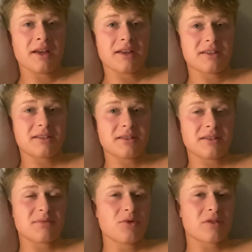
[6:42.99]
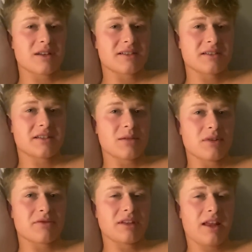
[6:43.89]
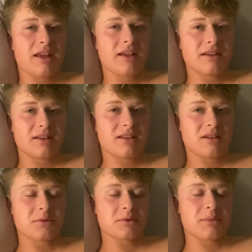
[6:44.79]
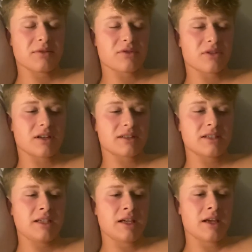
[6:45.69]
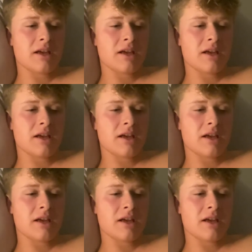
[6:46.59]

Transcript: It's more or less the same every day, you know, there's a bit of variety.